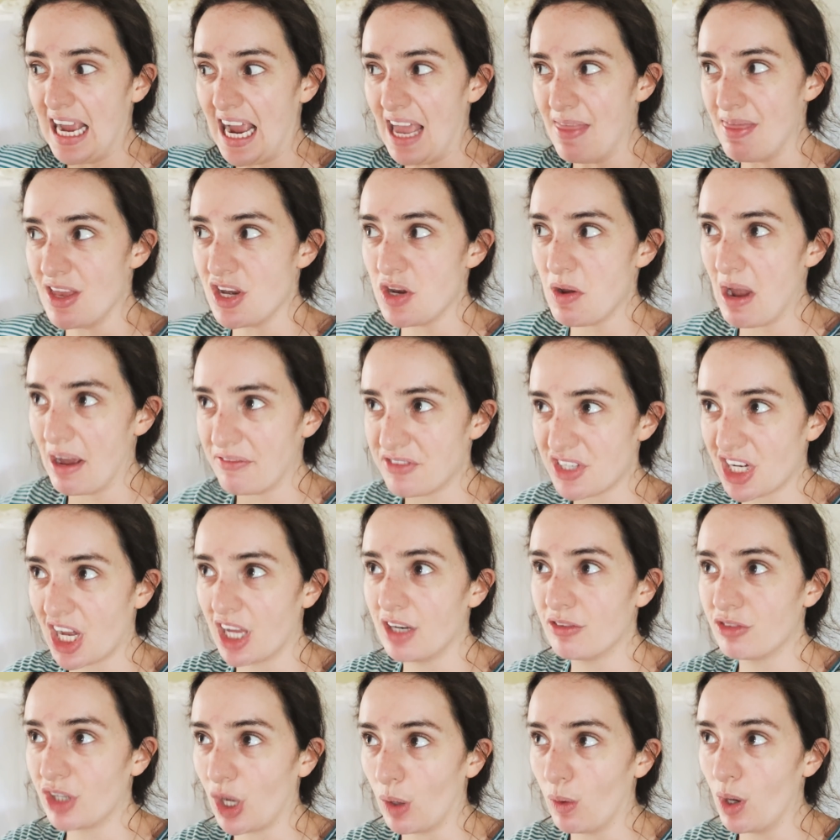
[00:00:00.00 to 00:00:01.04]
and then you have to
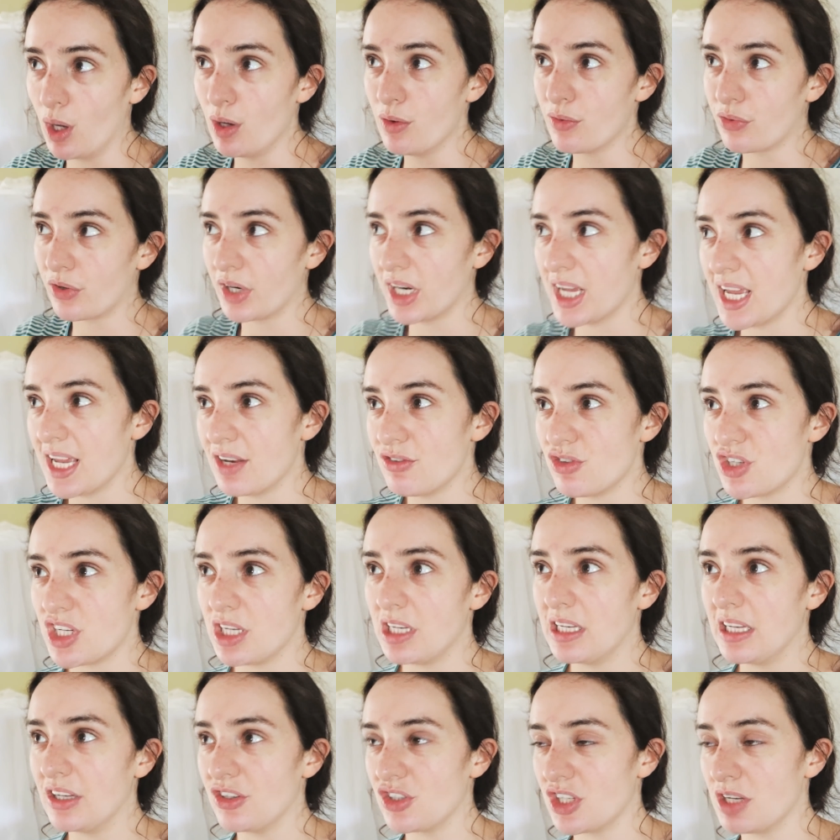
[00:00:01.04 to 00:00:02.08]
kind of go over it. And
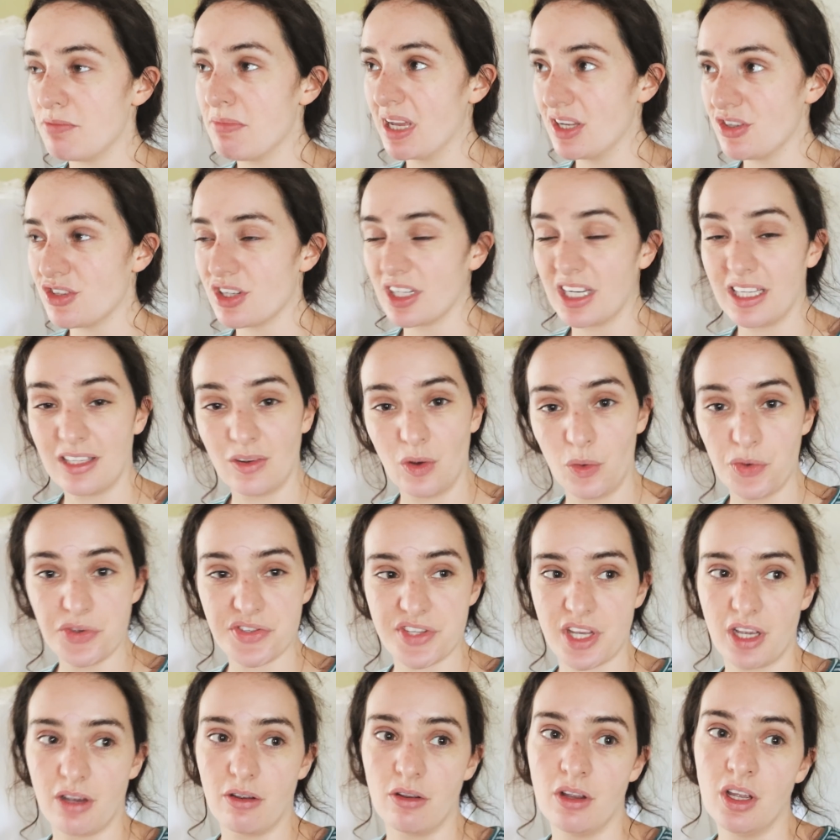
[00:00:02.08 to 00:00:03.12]
she mentioned it
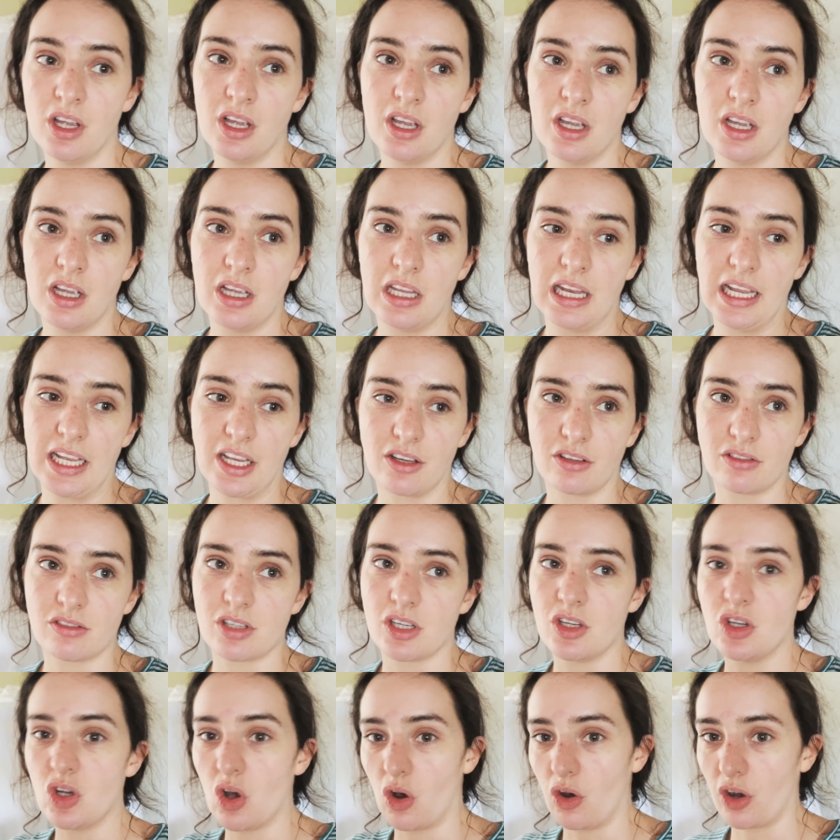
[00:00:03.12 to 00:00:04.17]
also, like,
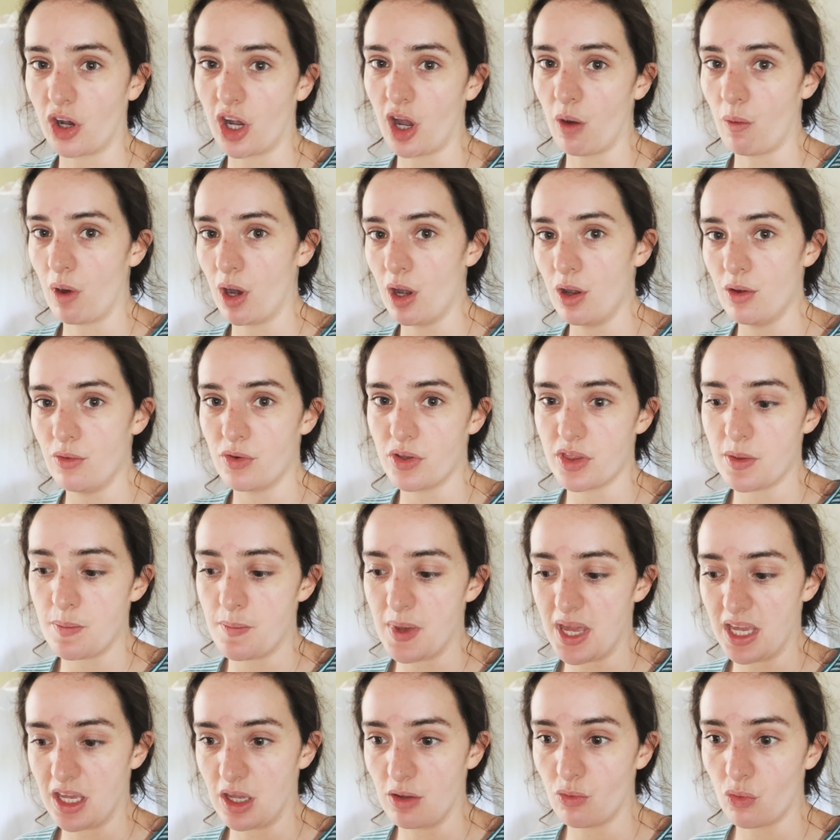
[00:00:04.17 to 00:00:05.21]
to not go over the
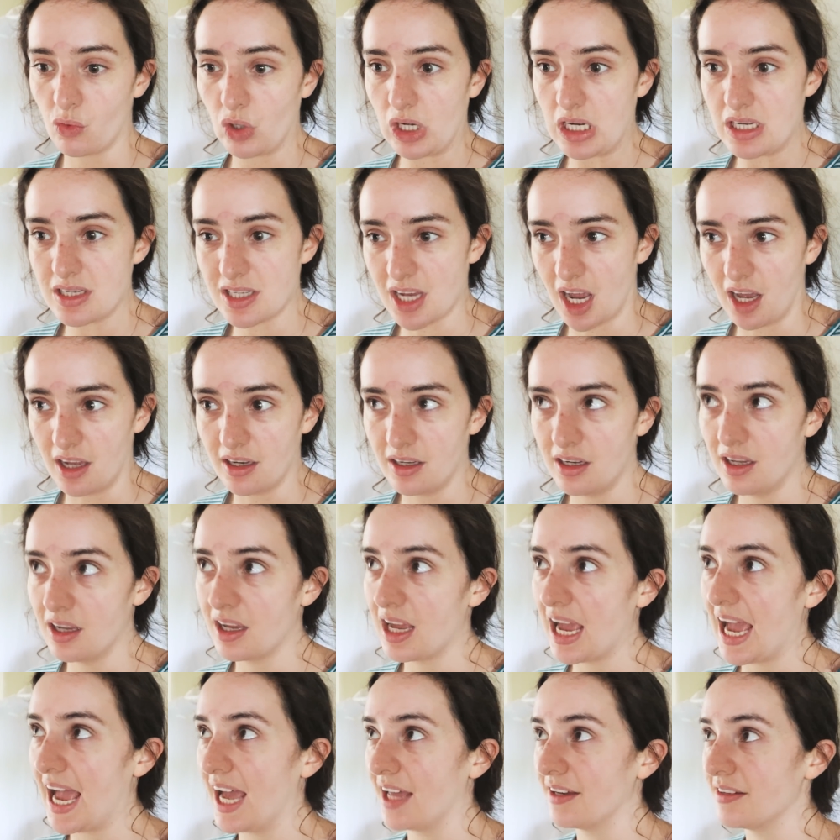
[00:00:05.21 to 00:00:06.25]
bit you've redone.
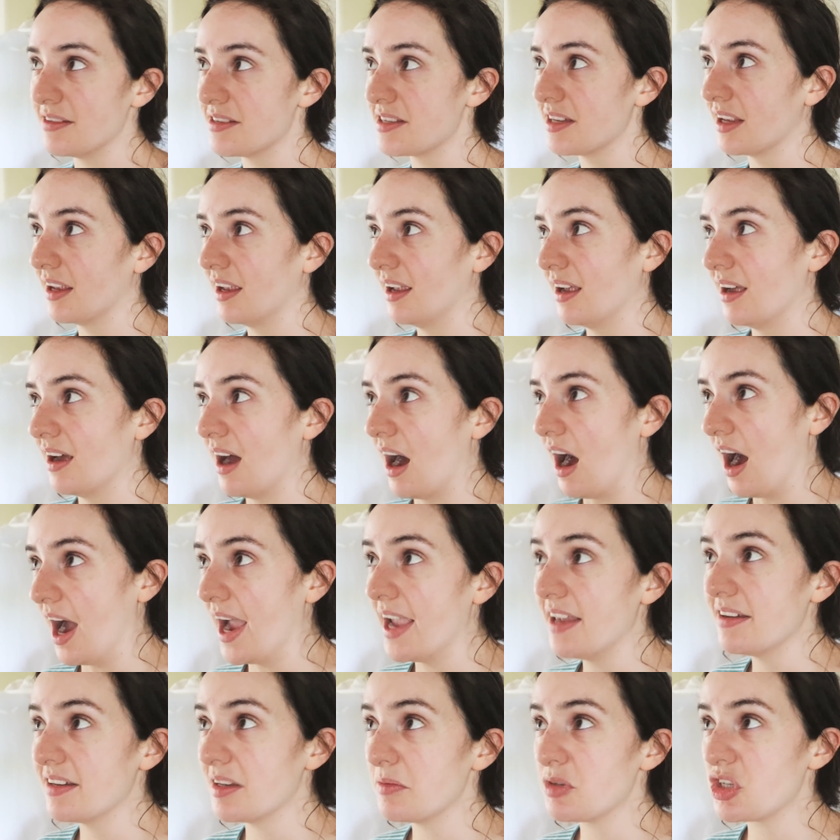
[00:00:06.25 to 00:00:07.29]
And
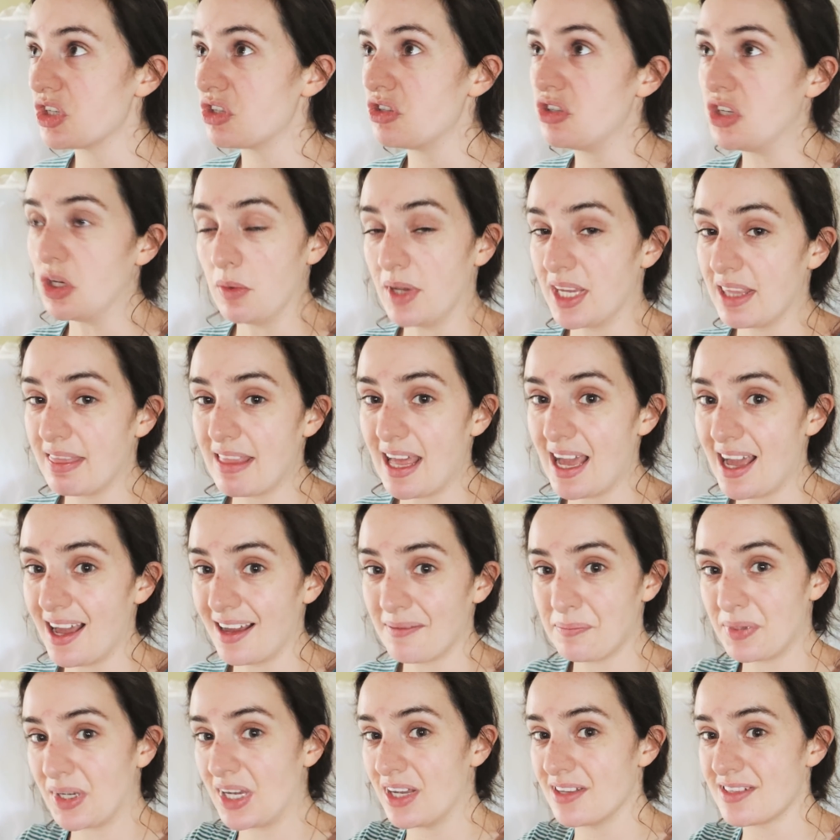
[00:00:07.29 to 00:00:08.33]
I ended up just doing
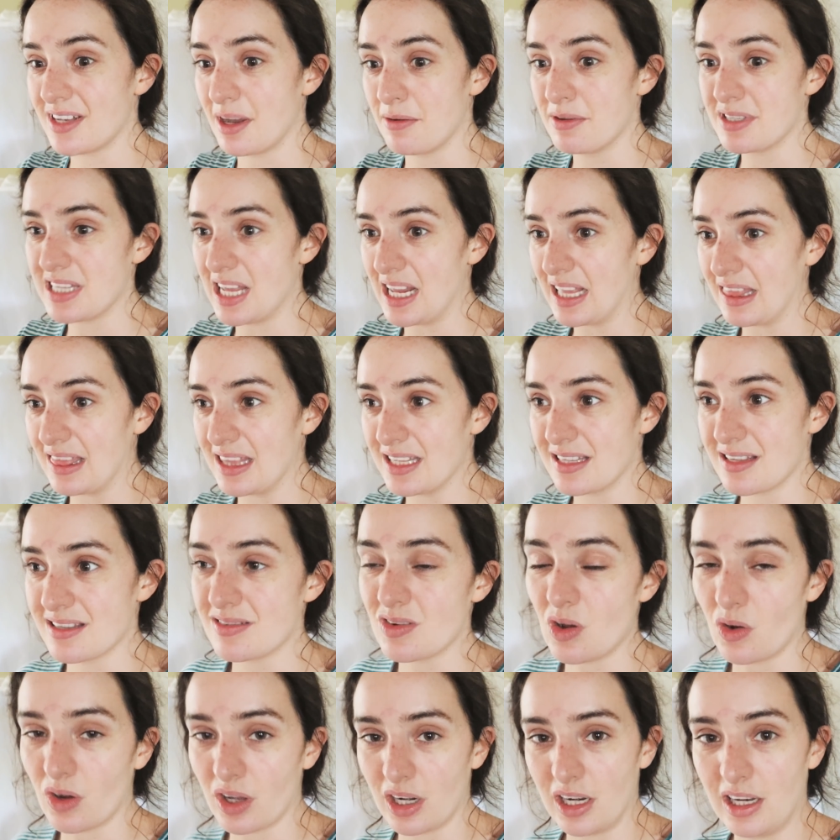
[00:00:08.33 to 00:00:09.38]
that because I was like, this is
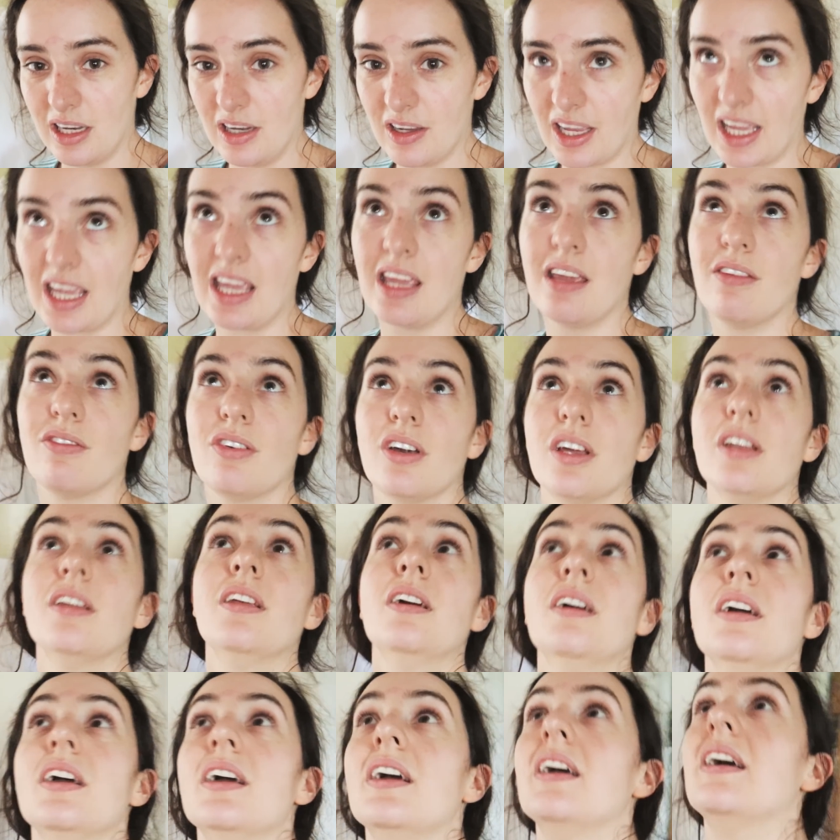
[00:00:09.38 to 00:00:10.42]
not gonna look
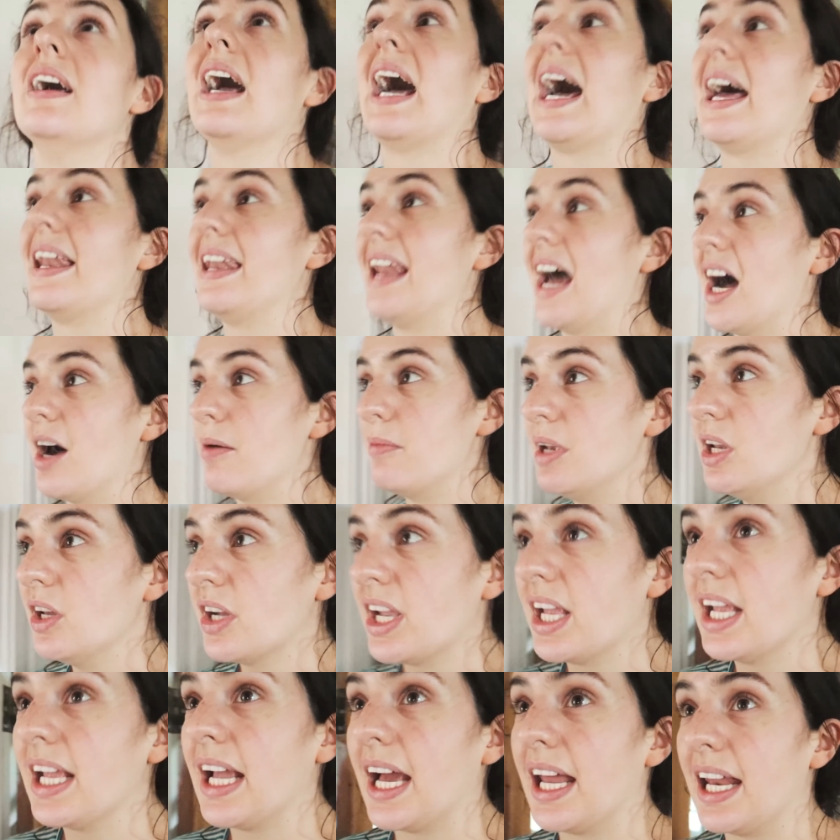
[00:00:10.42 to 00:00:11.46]
even. And now I'm
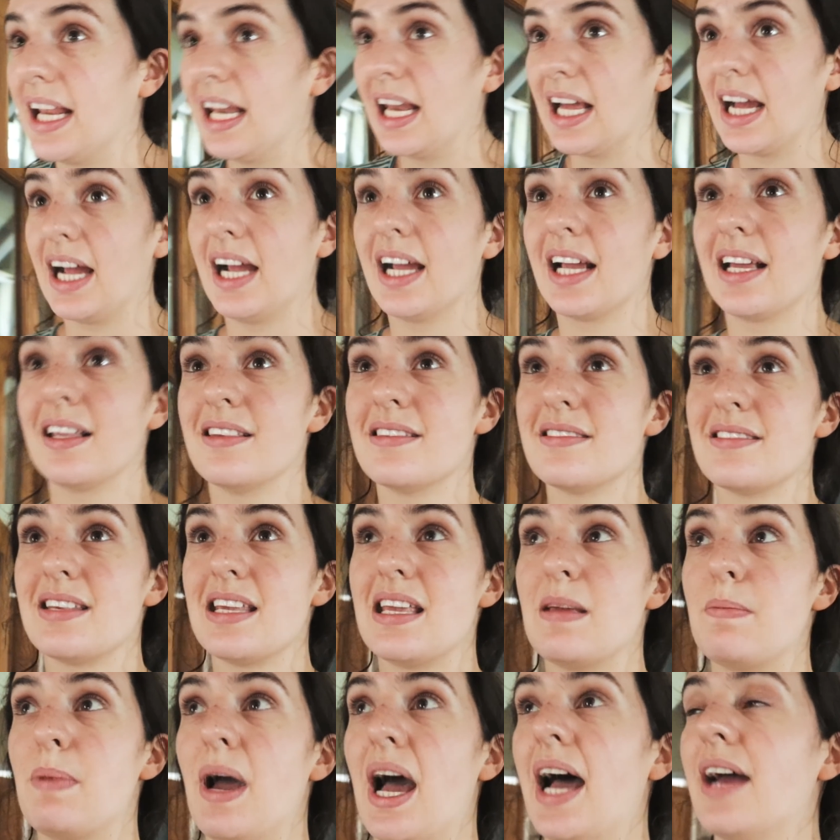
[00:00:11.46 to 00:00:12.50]
looking at it, like, I can
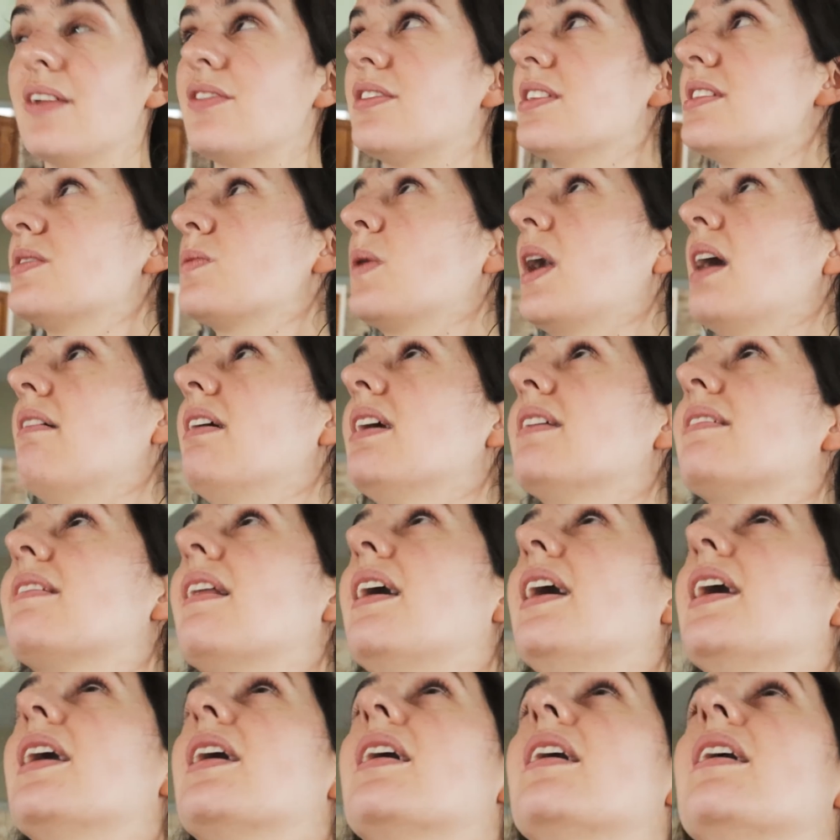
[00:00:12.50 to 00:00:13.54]
see patches where it's
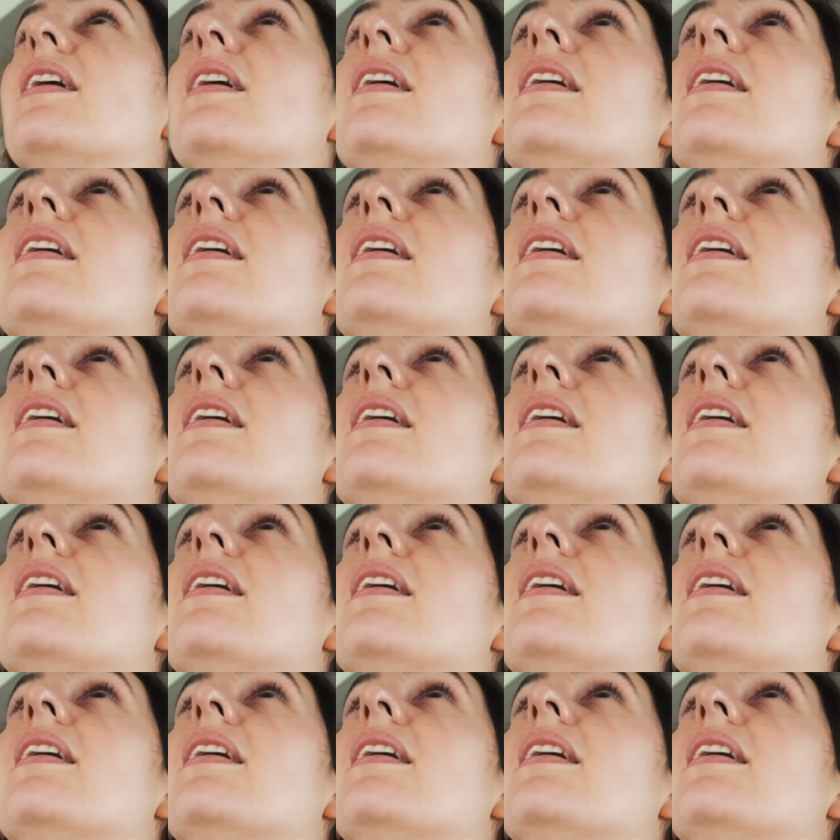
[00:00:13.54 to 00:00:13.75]
like